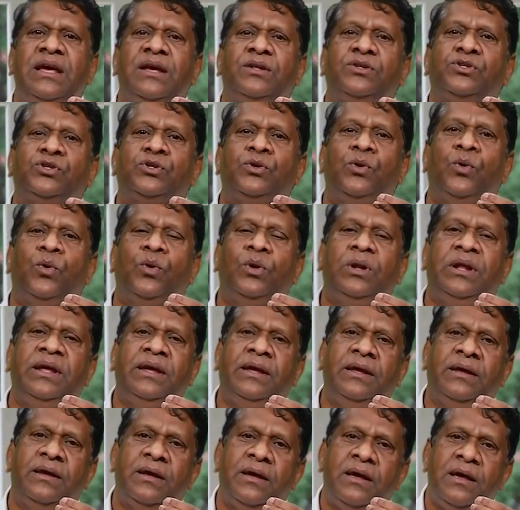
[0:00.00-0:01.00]
and
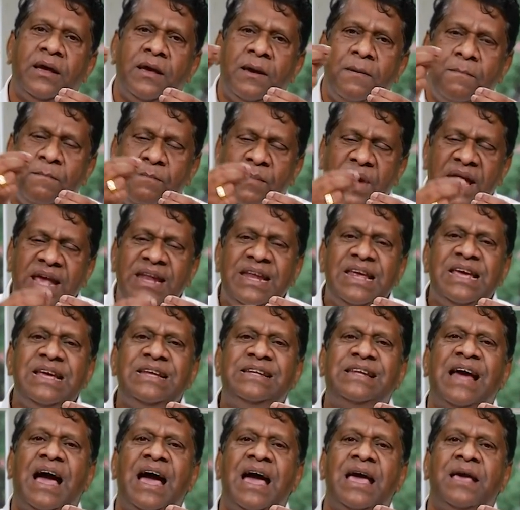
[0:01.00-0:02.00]
slowly, many
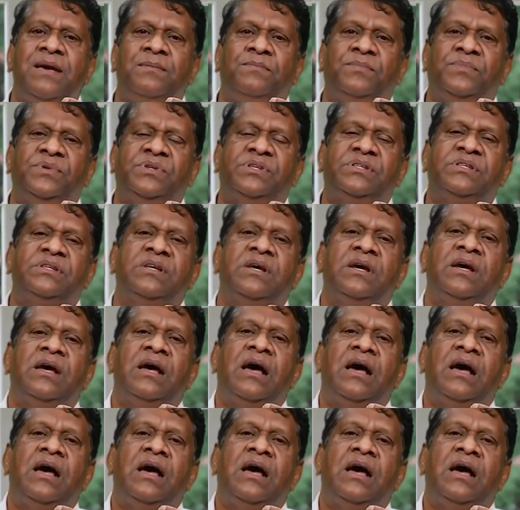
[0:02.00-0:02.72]
times,